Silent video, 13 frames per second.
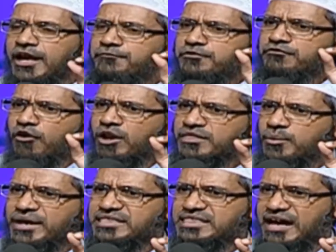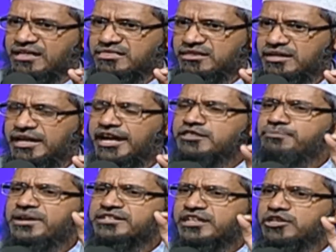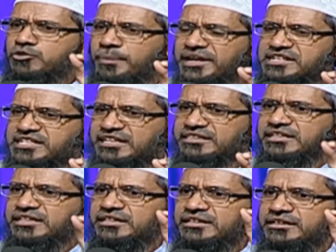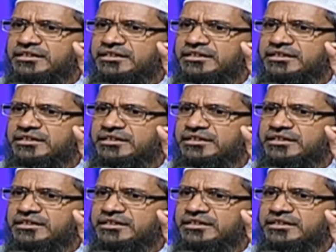If you follow the Vedas, it's mentioned in Upanishad,